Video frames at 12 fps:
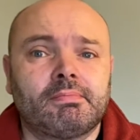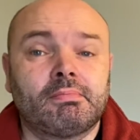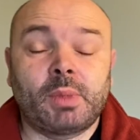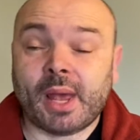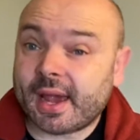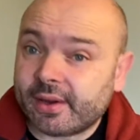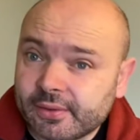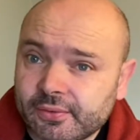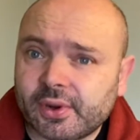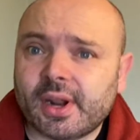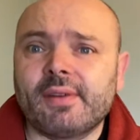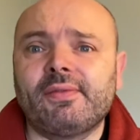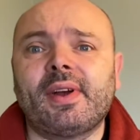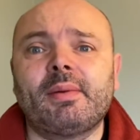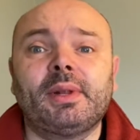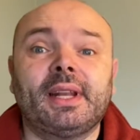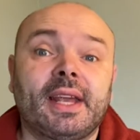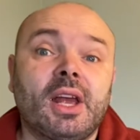Caring for our
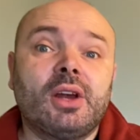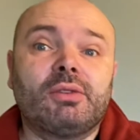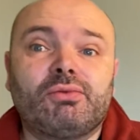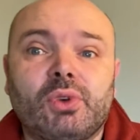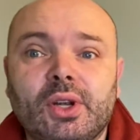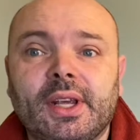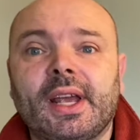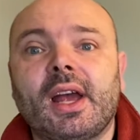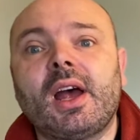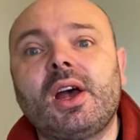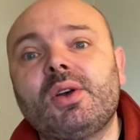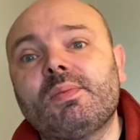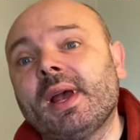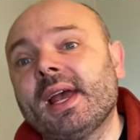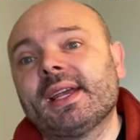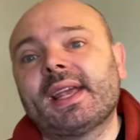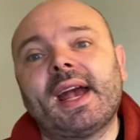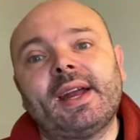family, running a home,
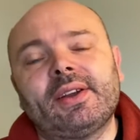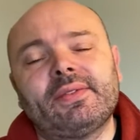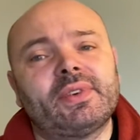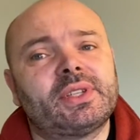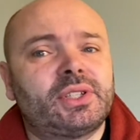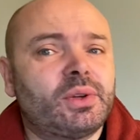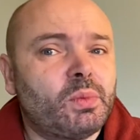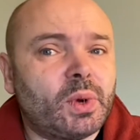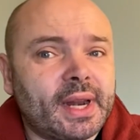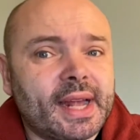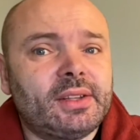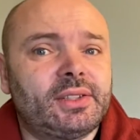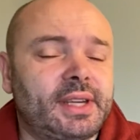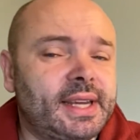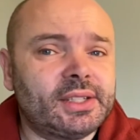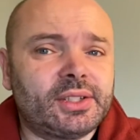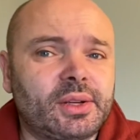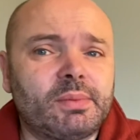caring for someone else in
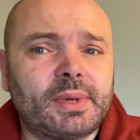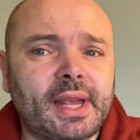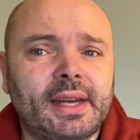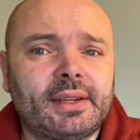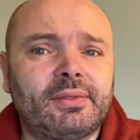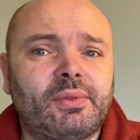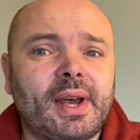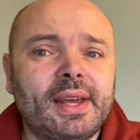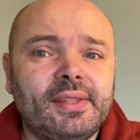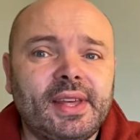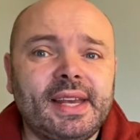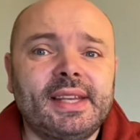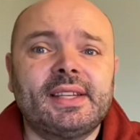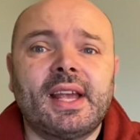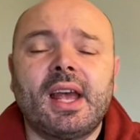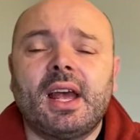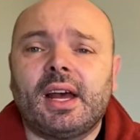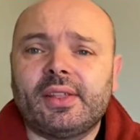some kind of way. These
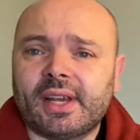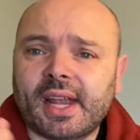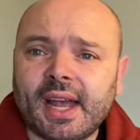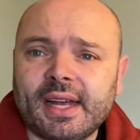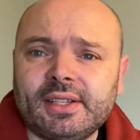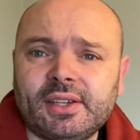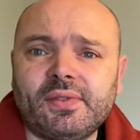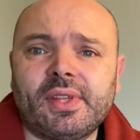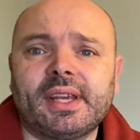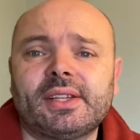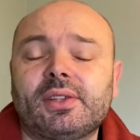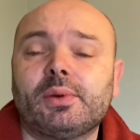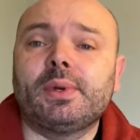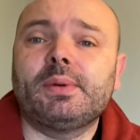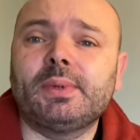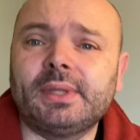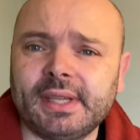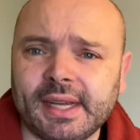are the kinds of things that we
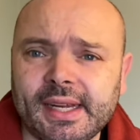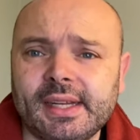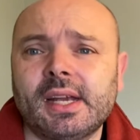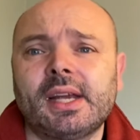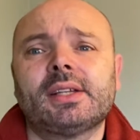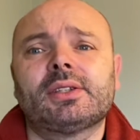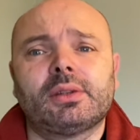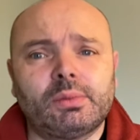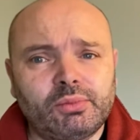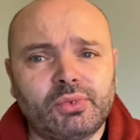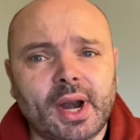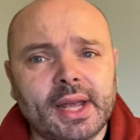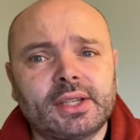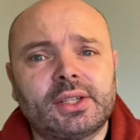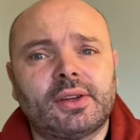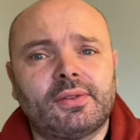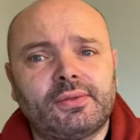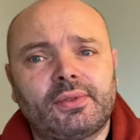will need some rest
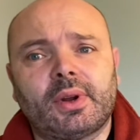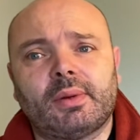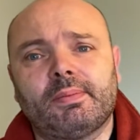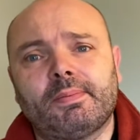from.